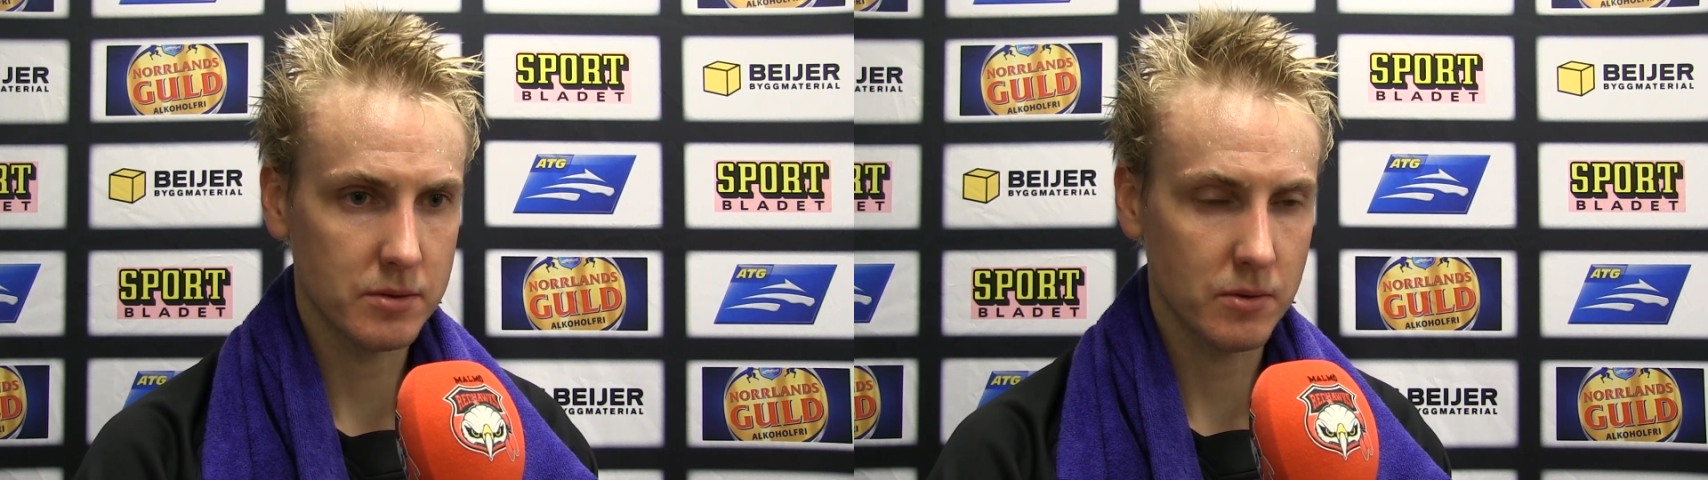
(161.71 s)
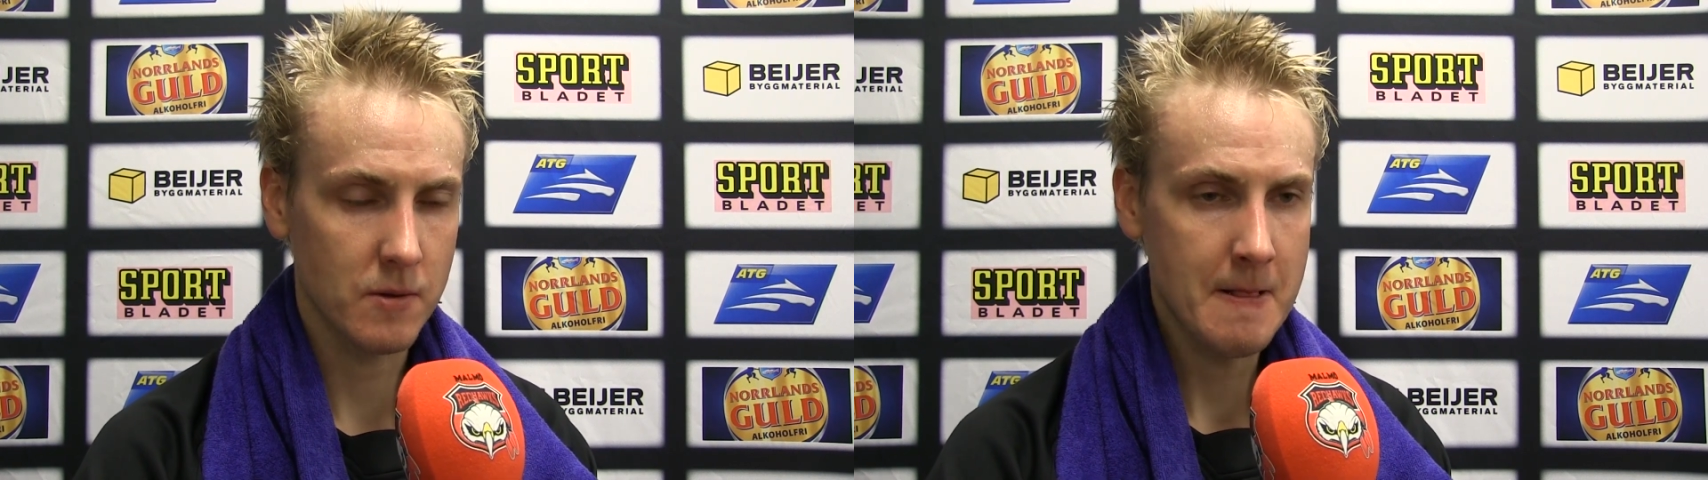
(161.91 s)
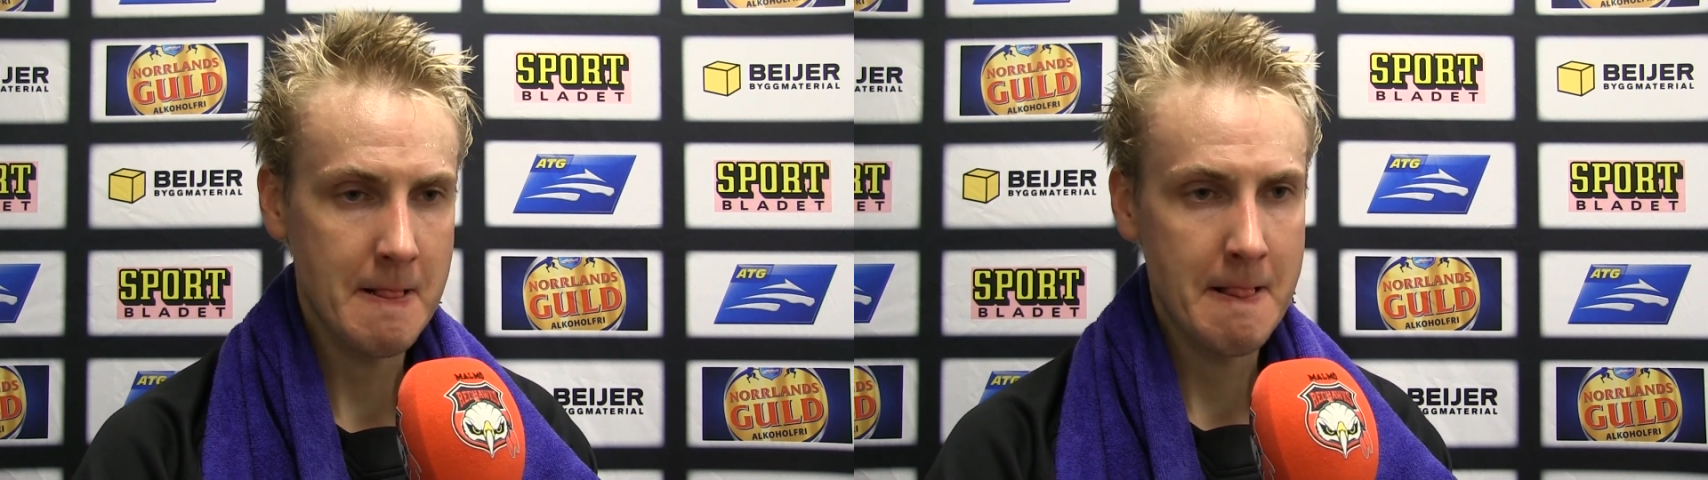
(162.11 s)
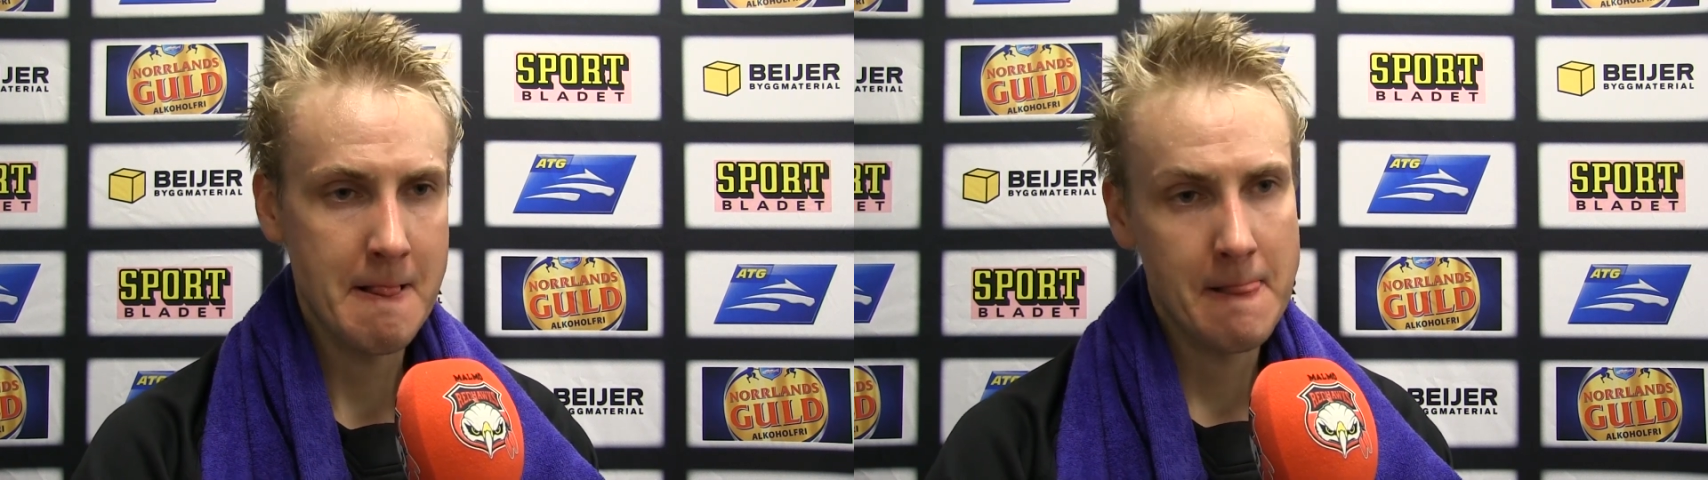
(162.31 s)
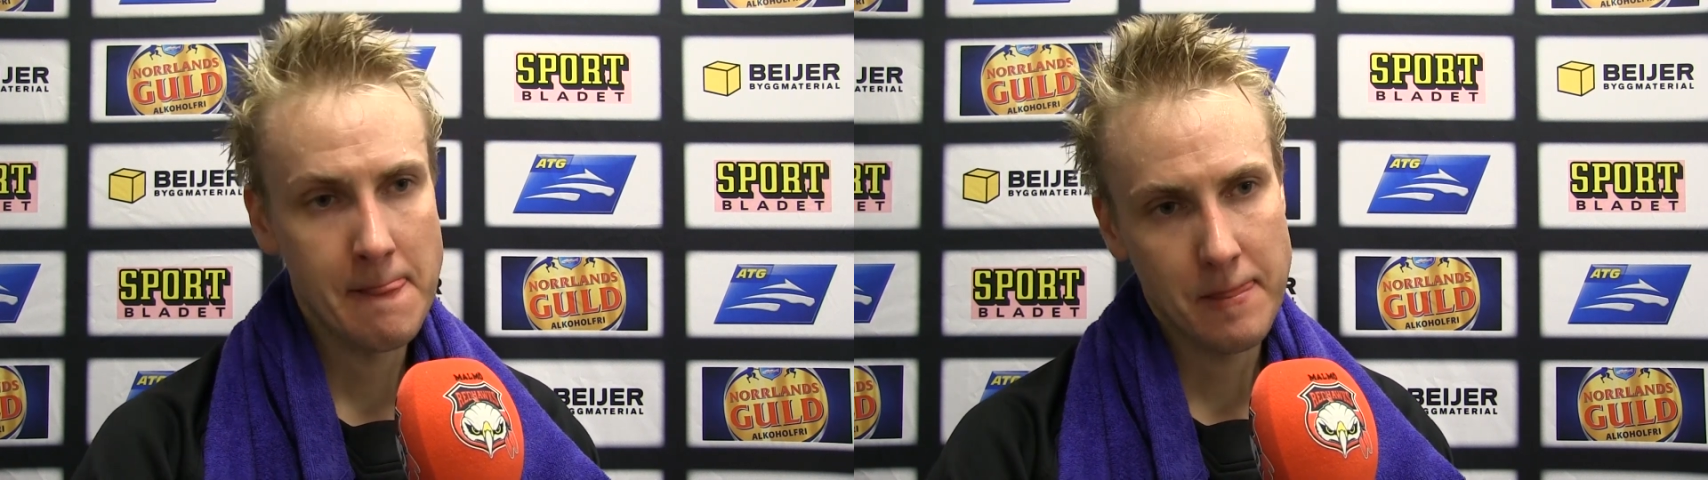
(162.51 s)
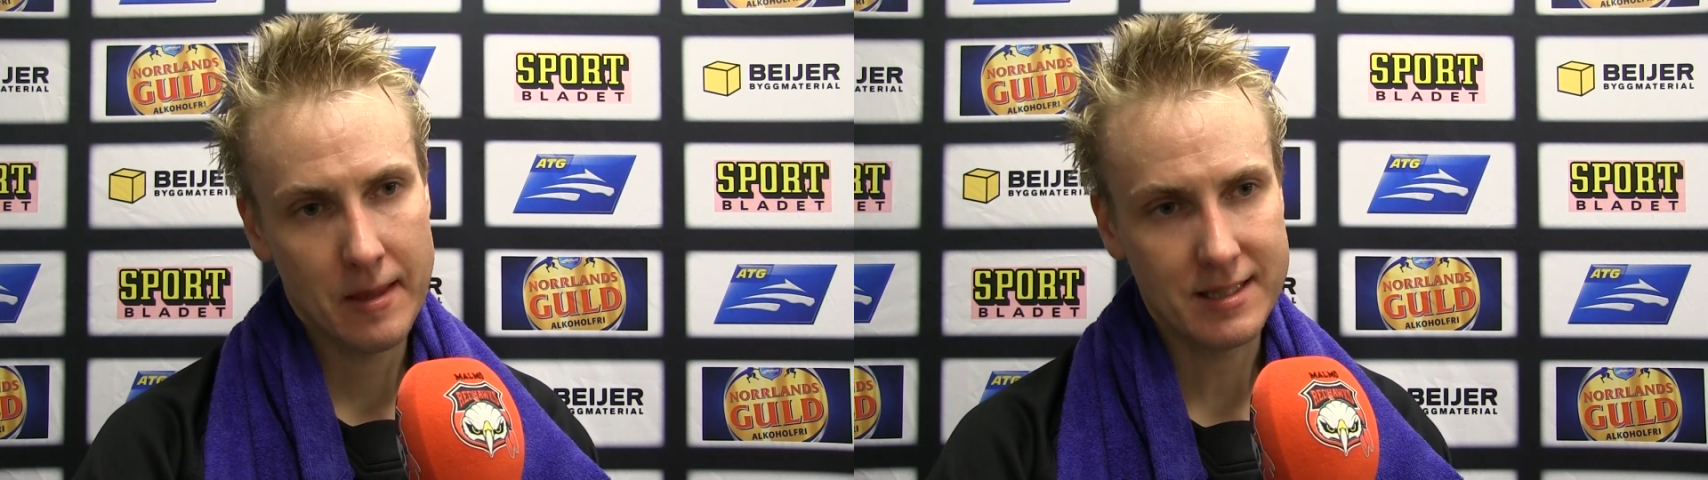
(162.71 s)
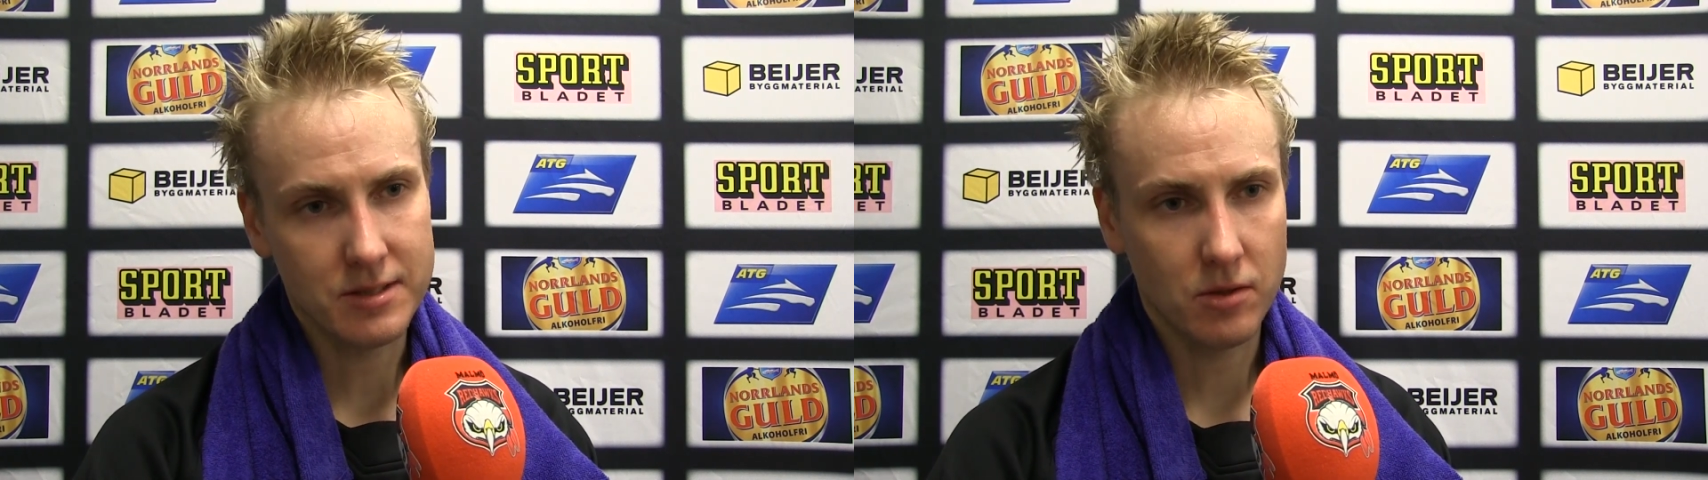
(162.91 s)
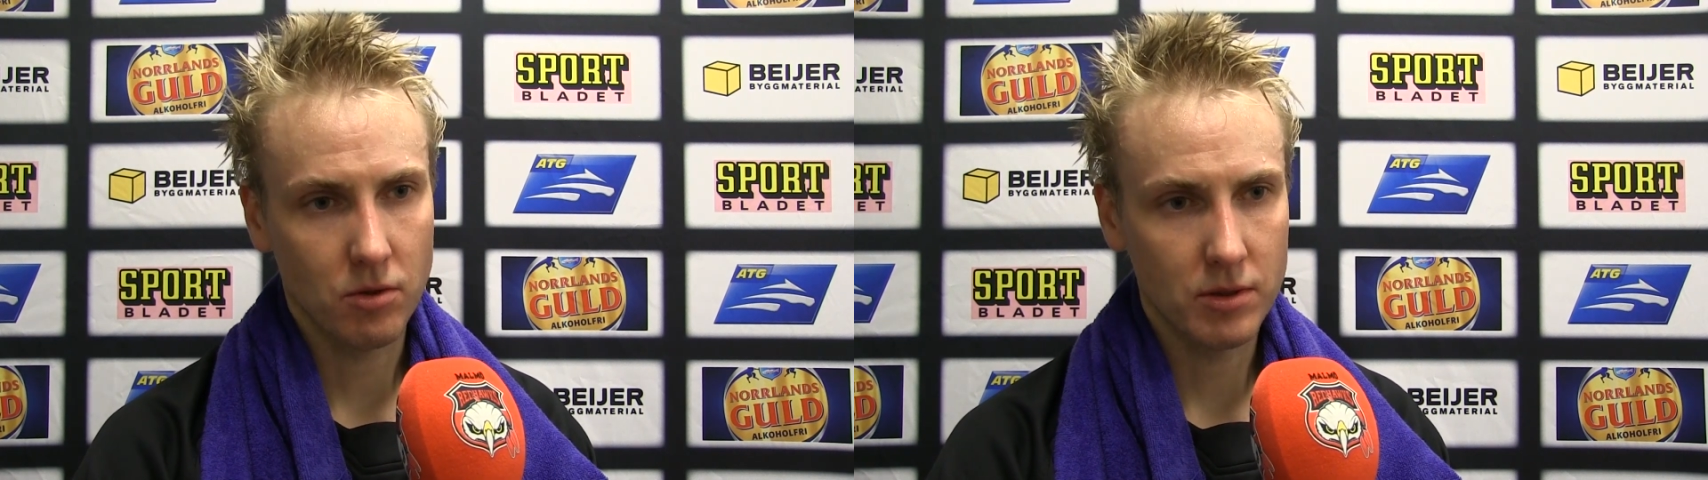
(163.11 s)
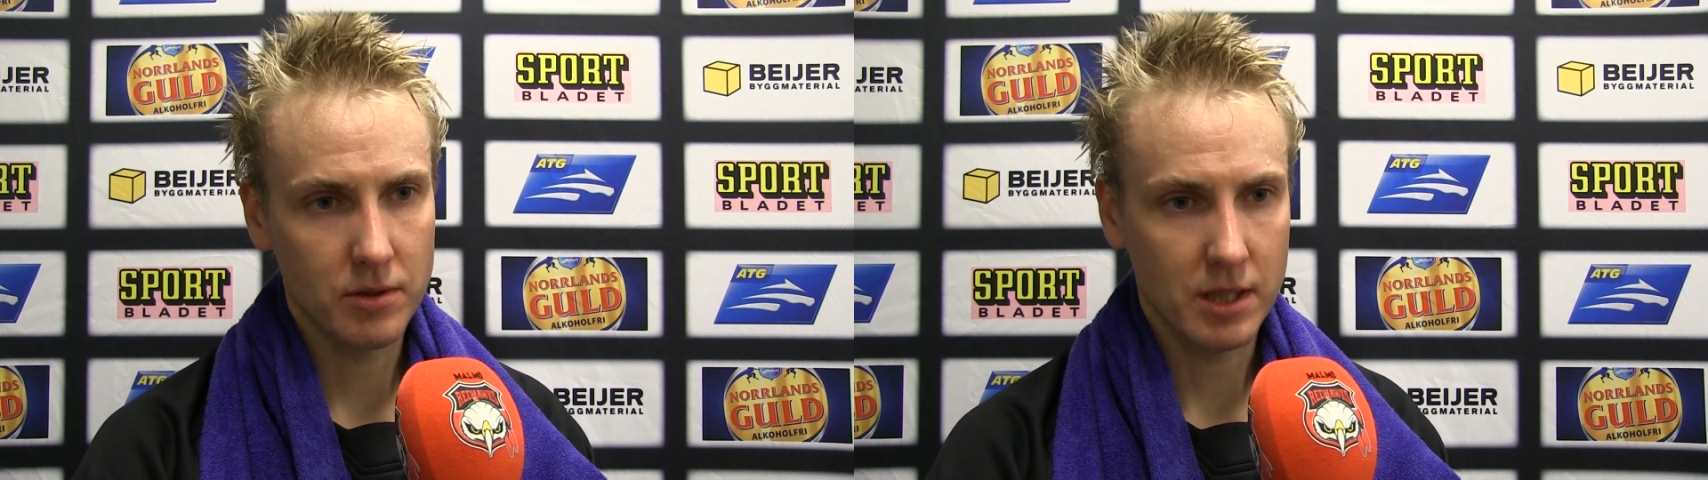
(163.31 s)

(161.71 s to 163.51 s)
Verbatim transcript: So as a goalie,